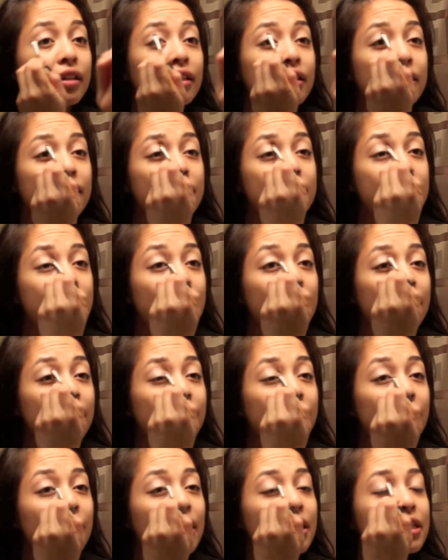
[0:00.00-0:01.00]
This color
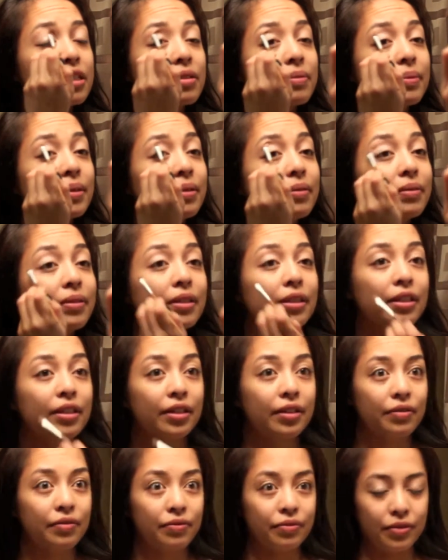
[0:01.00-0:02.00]
will actually be really
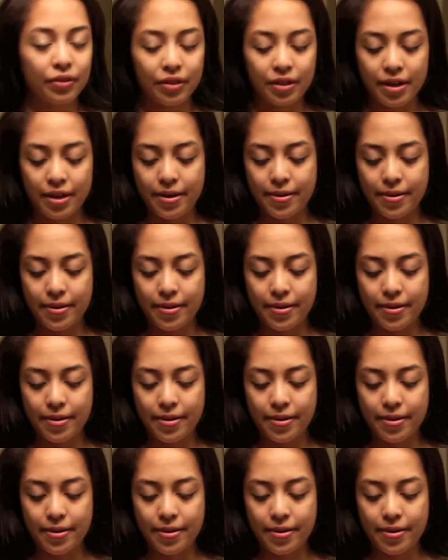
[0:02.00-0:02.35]
good for